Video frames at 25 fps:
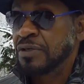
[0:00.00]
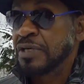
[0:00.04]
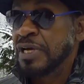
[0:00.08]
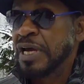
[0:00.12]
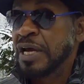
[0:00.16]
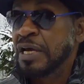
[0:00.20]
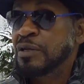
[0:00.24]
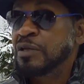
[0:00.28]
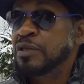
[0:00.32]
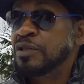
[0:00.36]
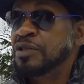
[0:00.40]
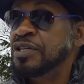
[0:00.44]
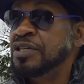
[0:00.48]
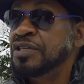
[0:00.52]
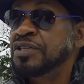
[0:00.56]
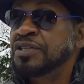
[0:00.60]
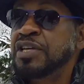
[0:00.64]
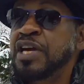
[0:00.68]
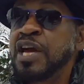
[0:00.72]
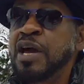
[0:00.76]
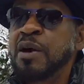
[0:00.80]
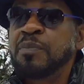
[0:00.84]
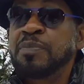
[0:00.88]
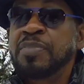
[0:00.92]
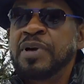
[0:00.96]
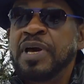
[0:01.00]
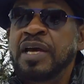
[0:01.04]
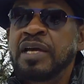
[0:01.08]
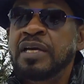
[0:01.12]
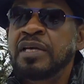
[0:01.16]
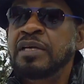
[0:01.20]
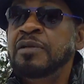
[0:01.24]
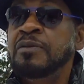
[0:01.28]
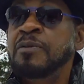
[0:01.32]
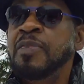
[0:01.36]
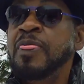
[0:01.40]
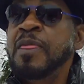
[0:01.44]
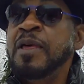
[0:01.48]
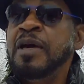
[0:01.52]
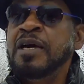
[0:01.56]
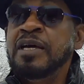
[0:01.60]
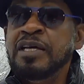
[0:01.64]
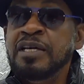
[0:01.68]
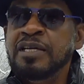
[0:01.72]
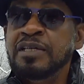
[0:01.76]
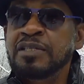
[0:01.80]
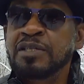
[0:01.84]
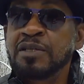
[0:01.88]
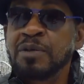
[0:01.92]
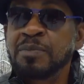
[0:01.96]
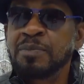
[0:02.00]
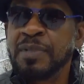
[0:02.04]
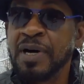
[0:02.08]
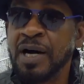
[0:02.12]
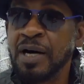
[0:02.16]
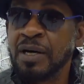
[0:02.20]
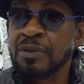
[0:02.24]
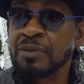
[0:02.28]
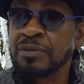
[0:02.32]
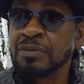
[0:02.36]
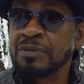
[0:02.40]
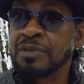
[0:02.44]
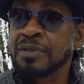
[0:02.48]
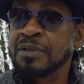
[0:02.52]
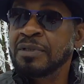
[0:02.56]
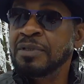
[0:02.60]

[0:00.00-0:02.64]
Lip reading: And this campaign is about